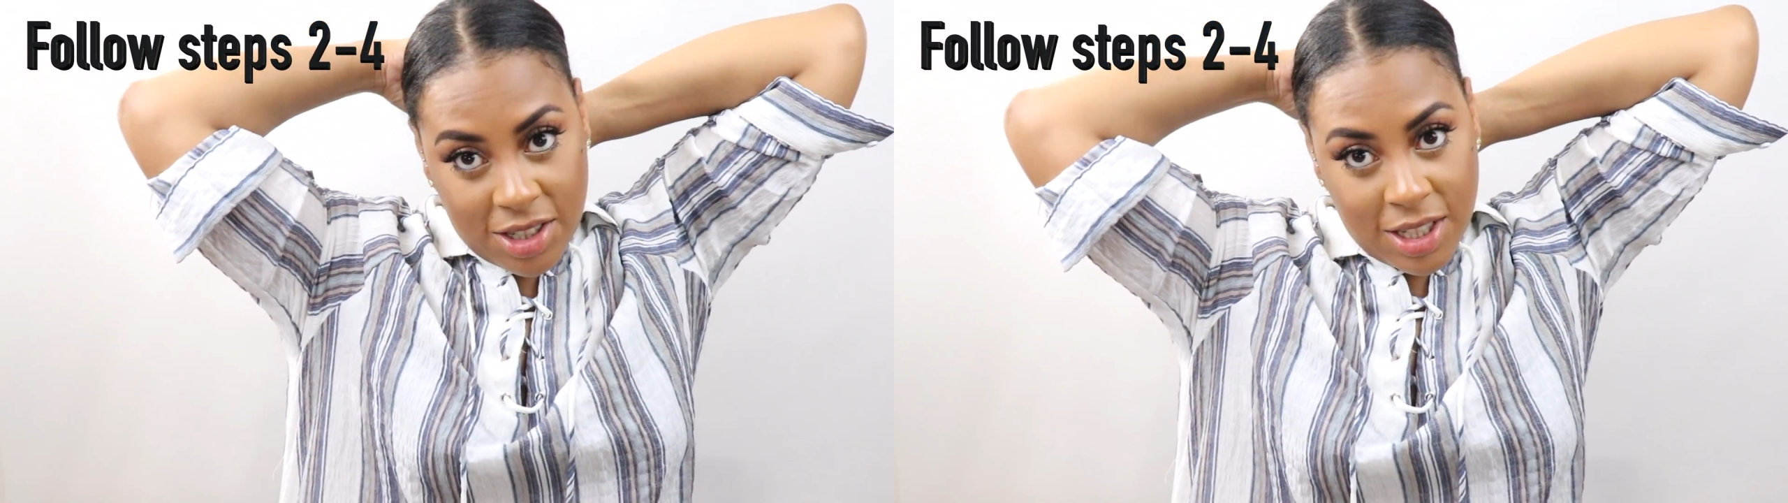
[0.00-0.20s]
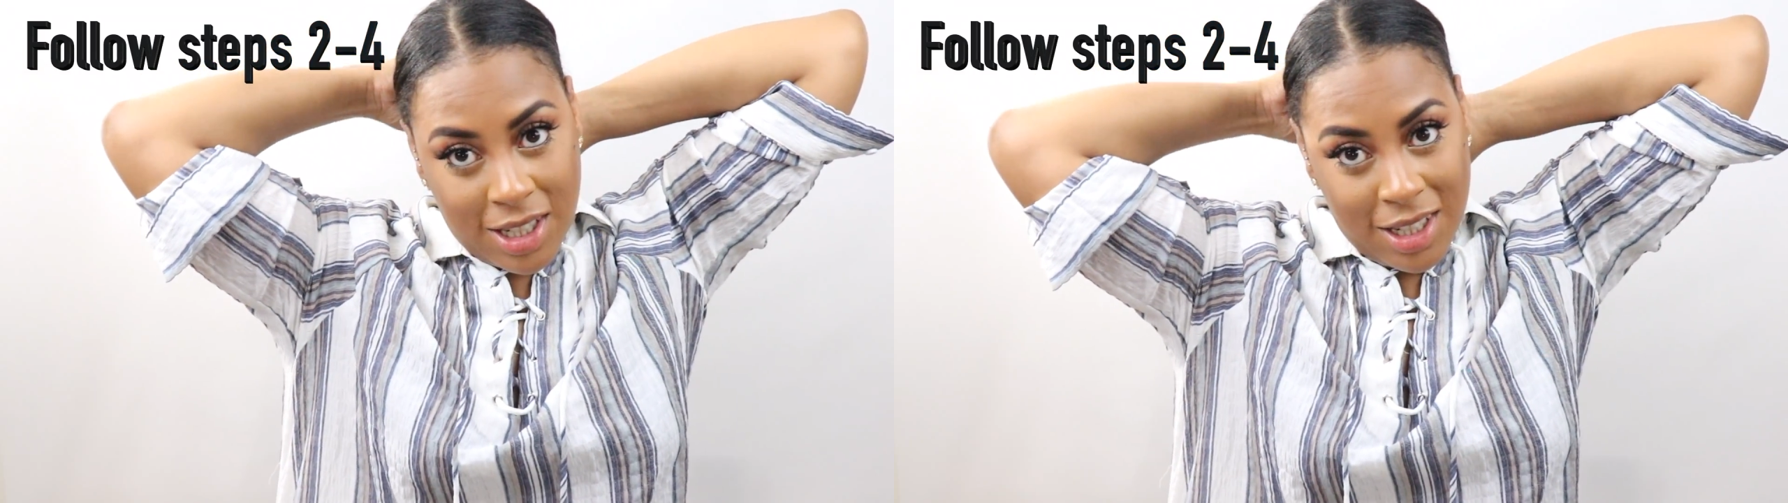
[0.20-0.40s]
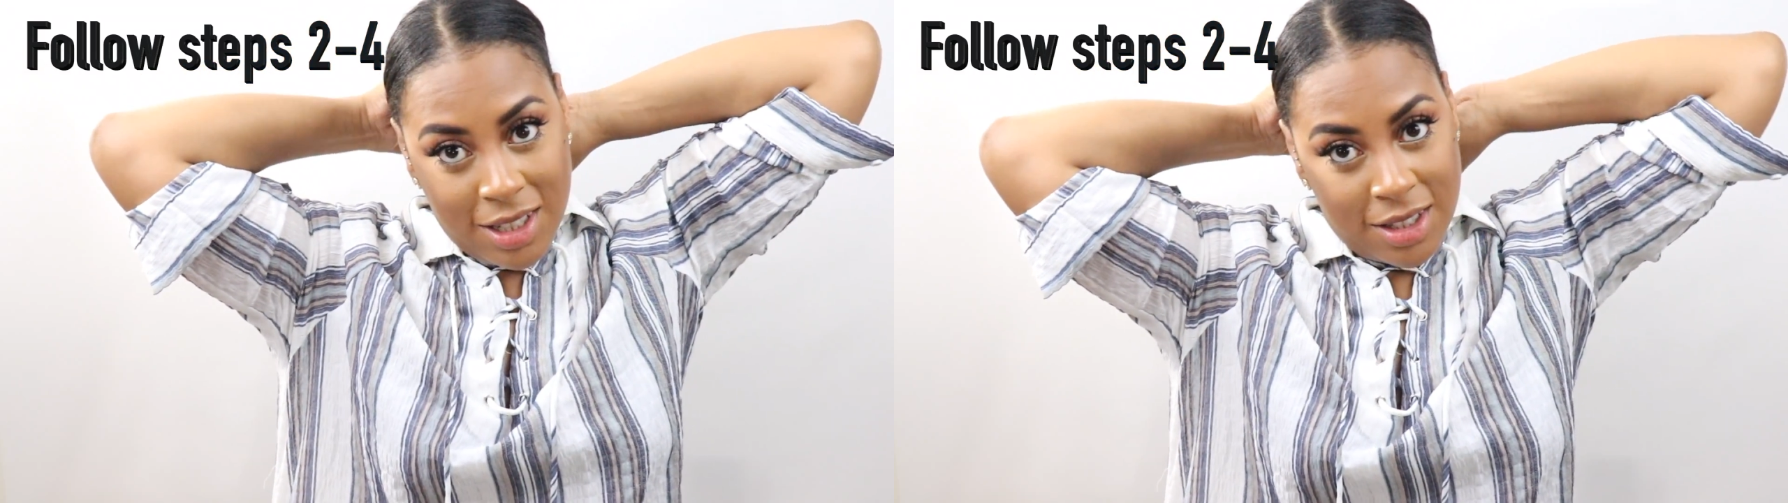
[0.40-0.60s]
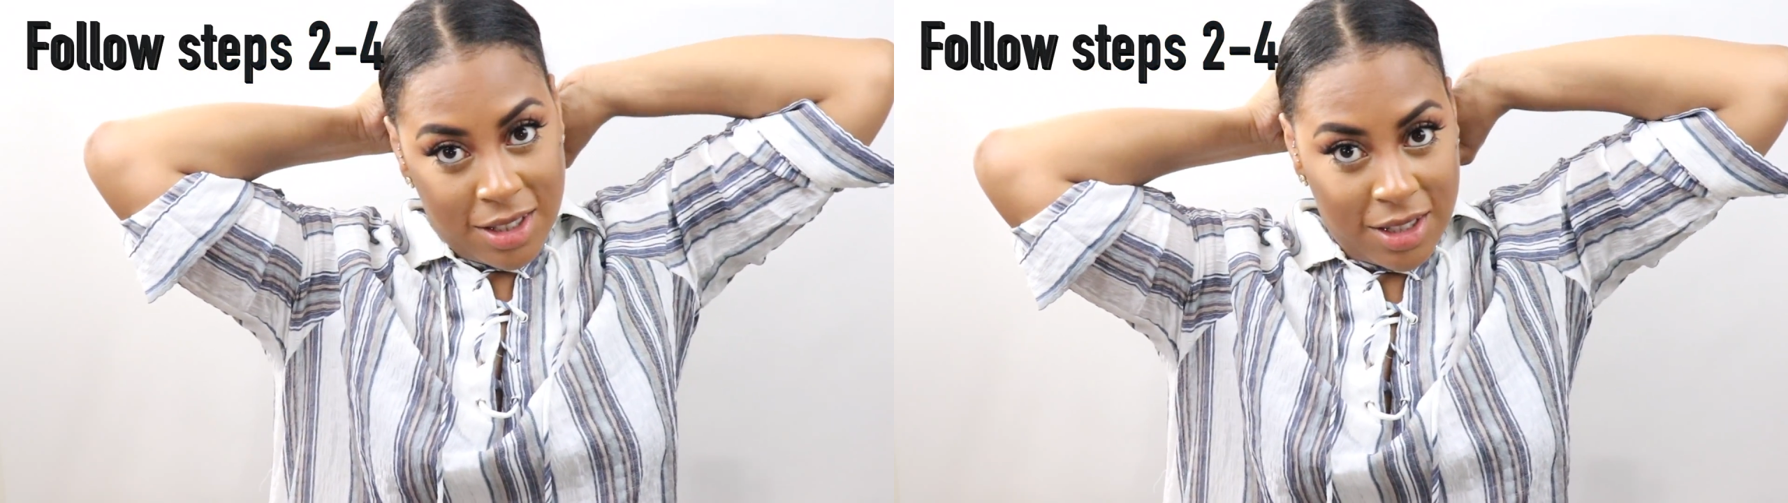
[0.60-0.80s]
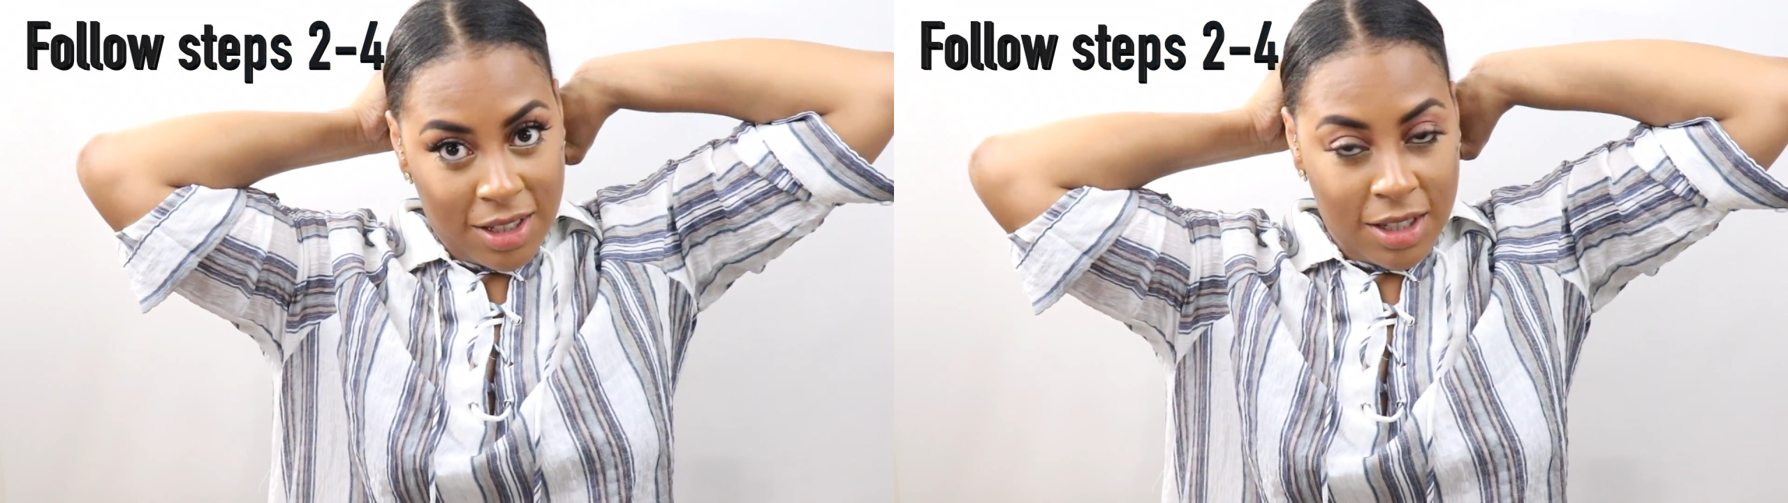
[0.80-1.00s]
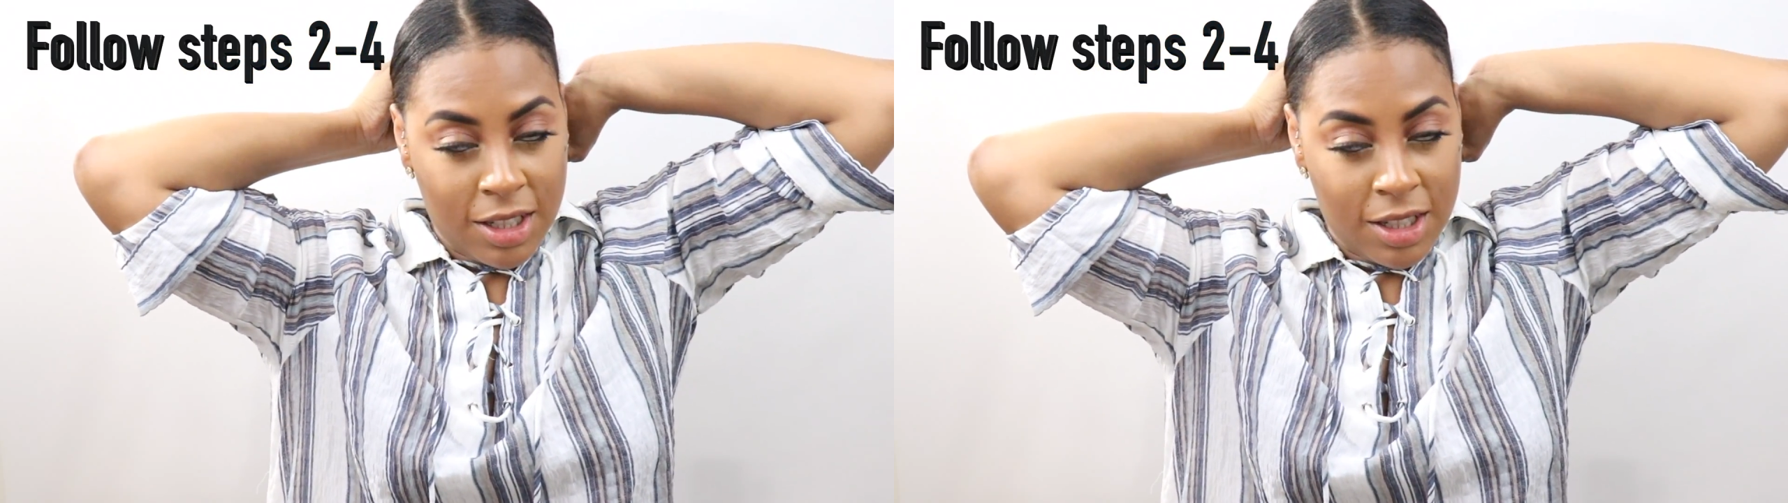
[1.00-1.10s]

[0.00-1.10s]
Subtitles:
tucked